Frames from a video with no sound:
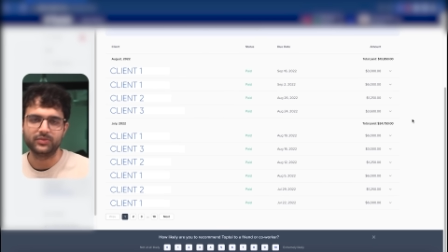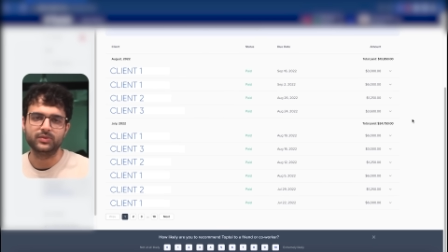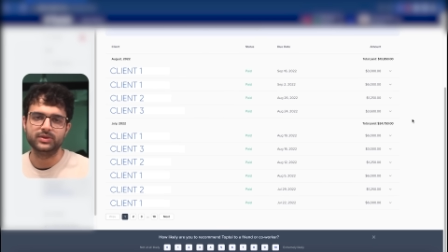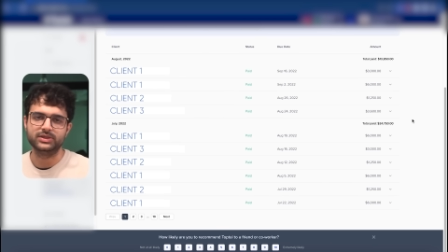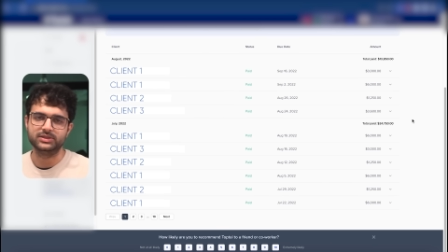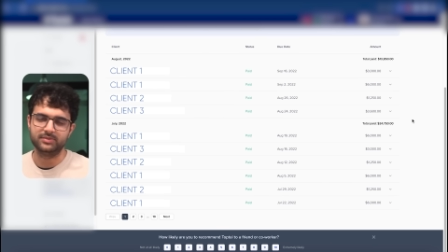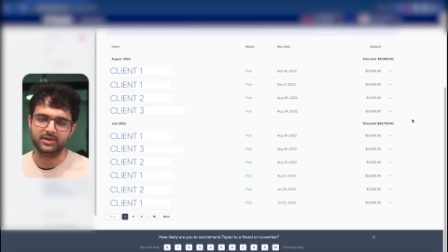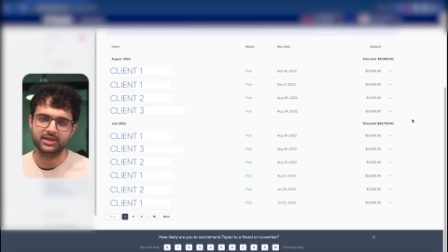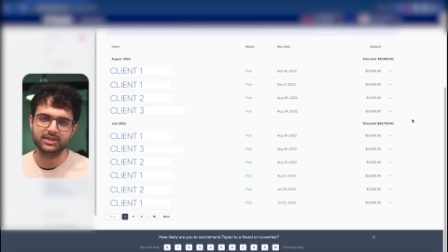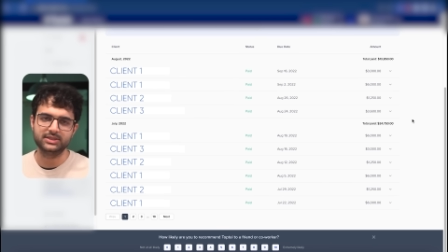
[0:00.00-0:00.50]

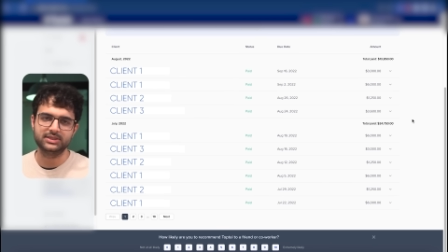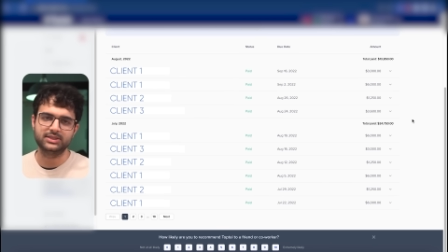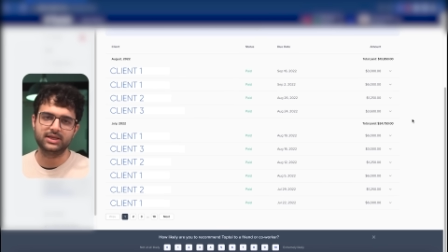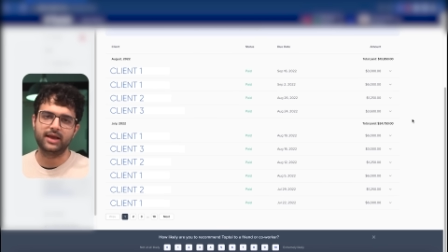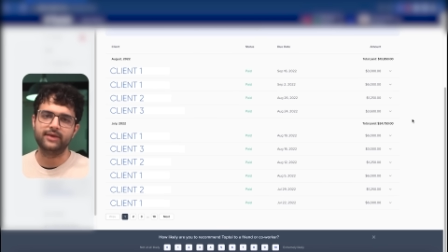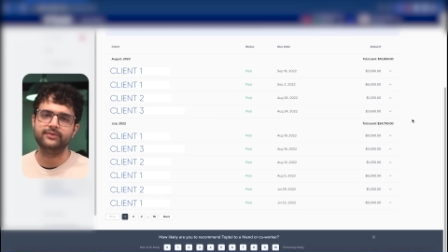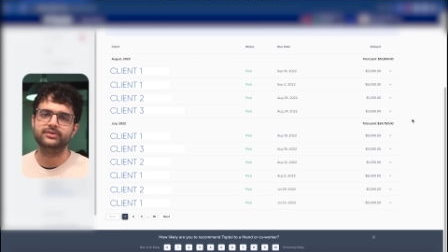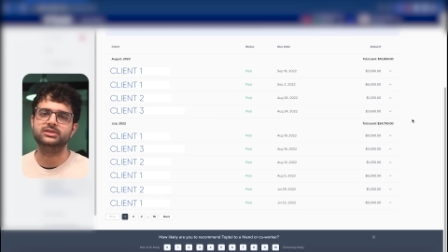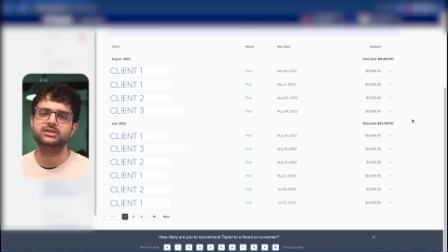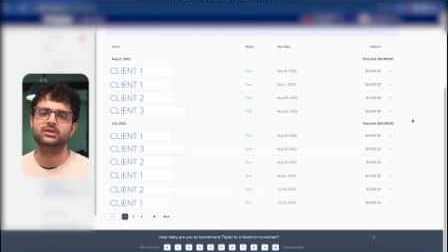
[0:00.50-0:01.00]
which means
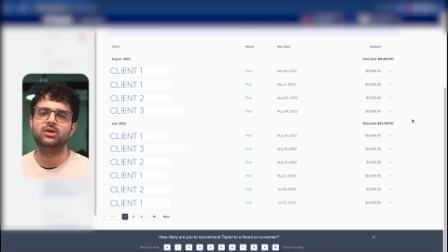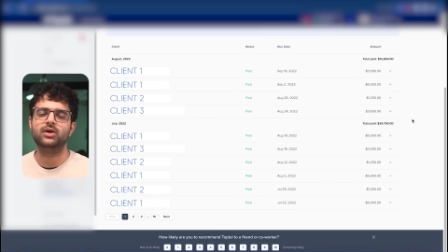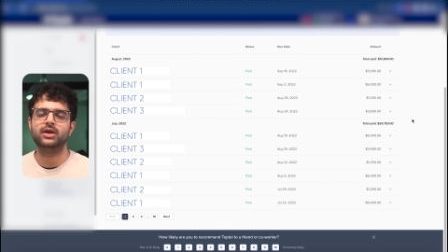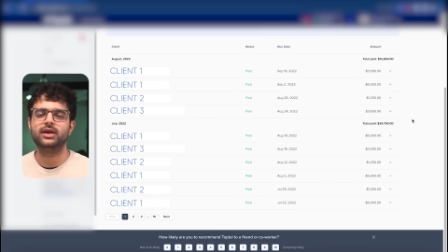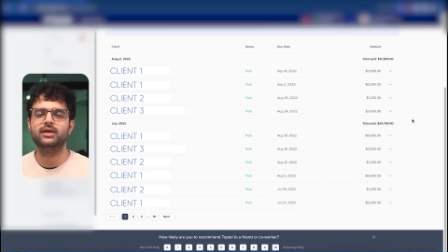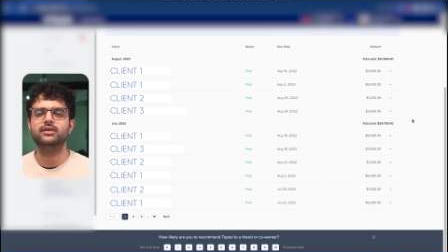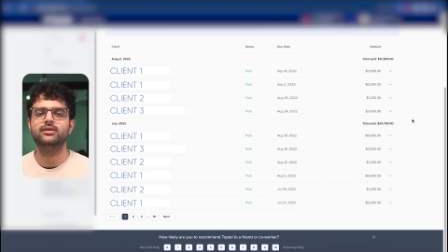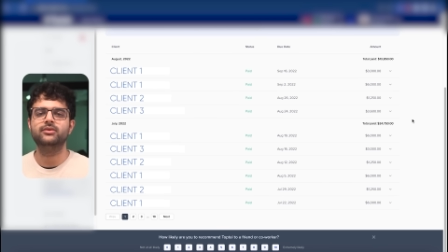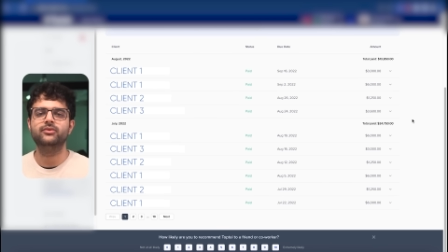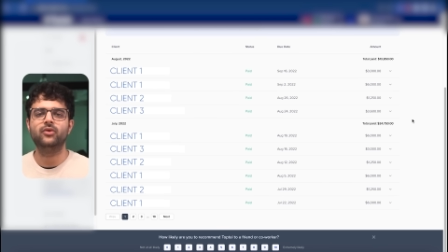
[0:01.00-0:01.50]
I was
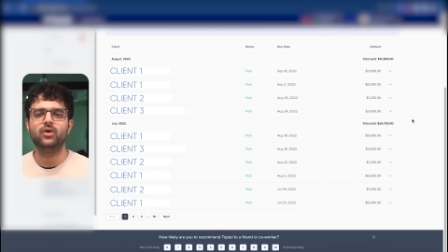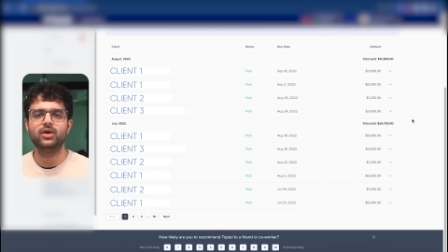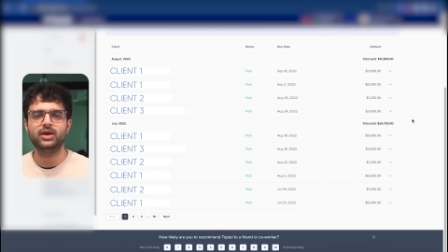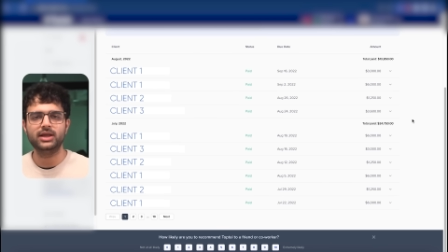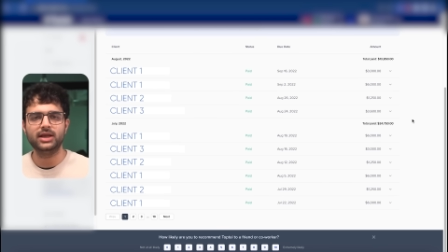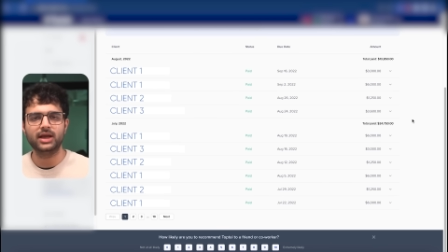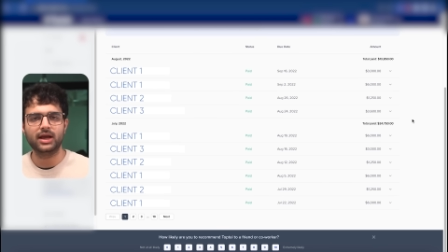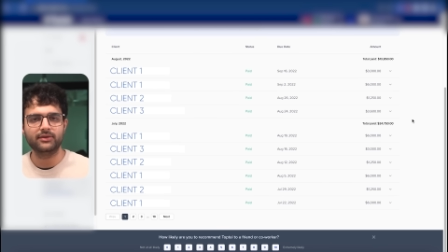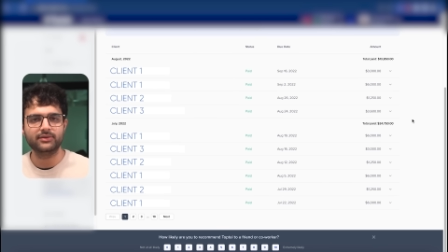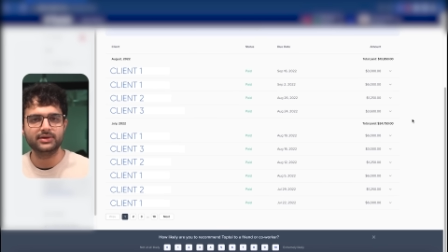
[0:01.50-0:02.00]
logging
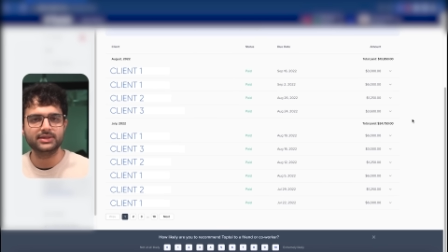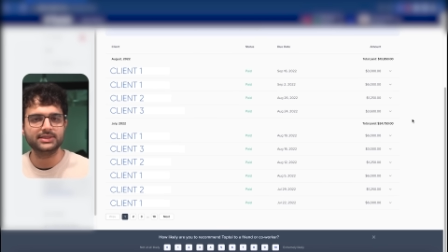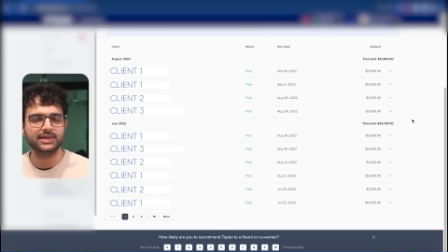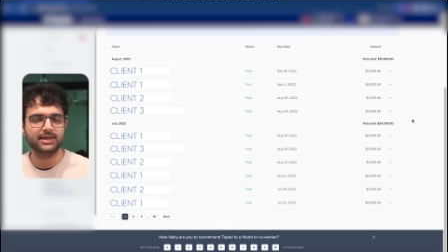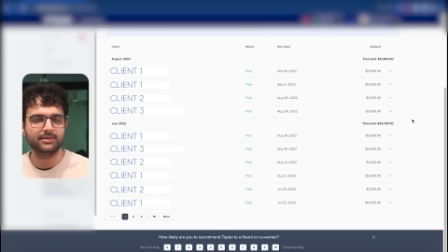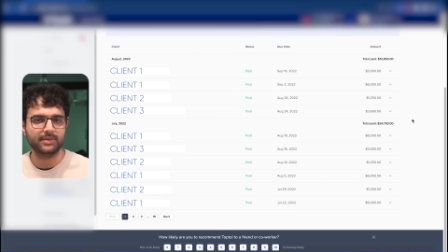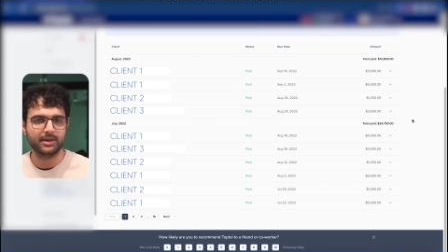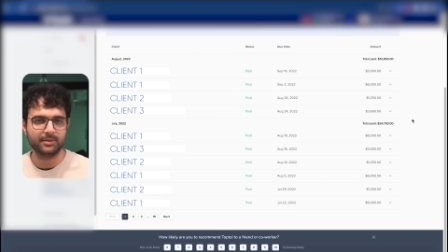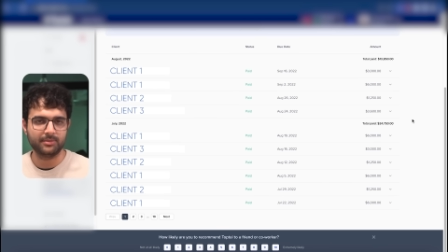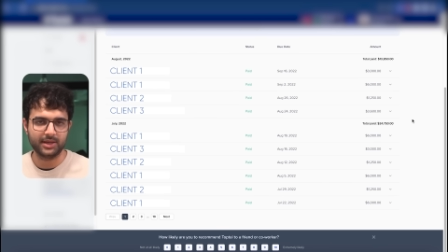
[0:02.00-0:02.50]
40 hours
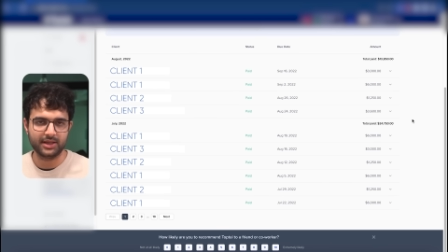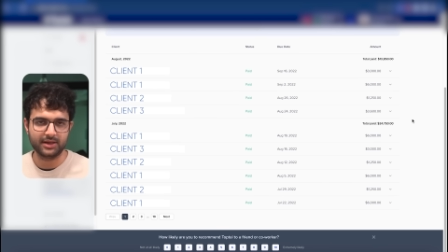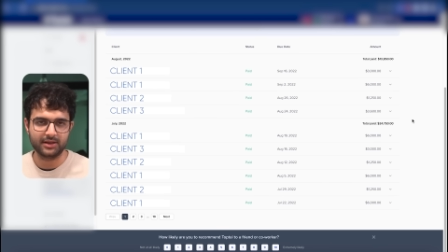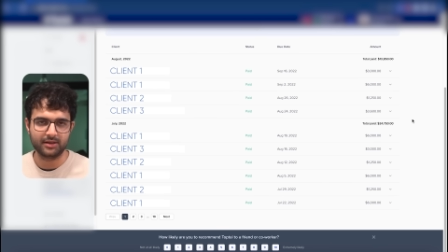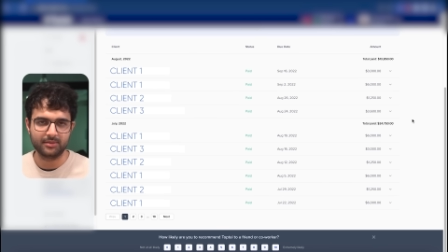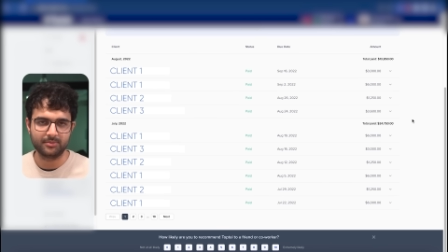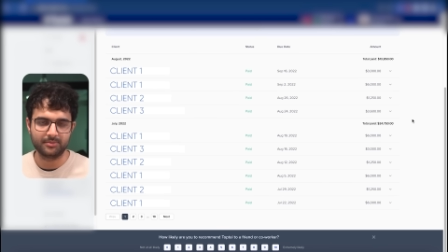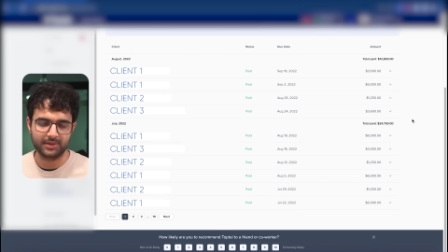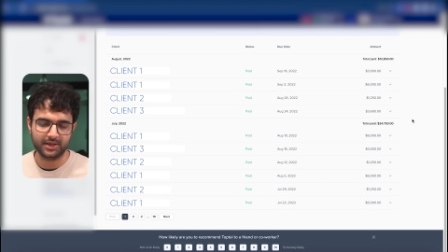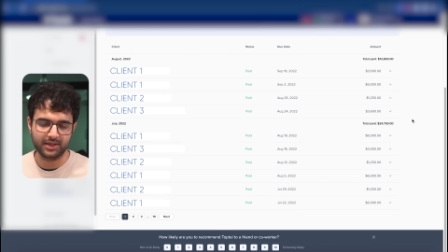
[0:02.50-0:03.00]
in my main
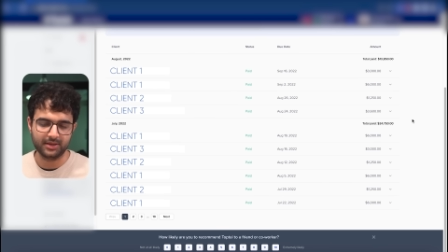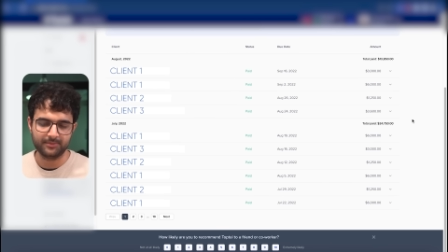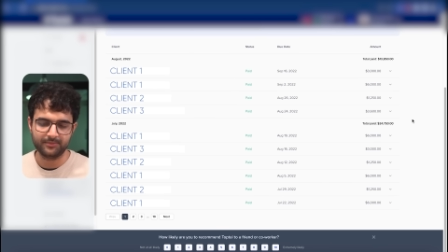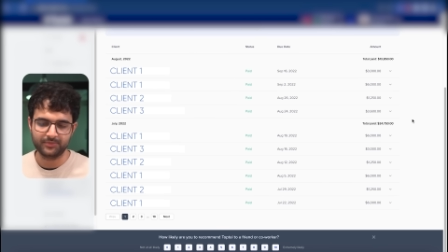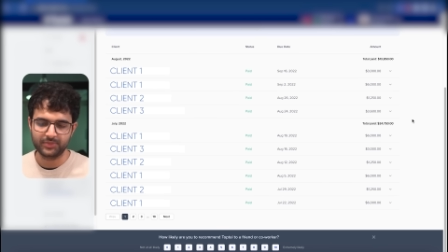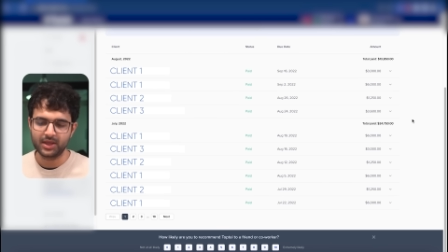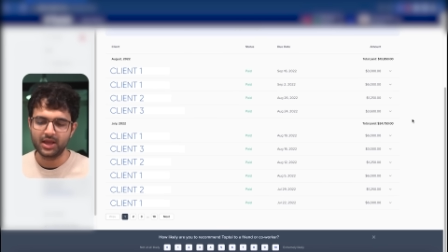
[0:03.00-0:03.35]
company.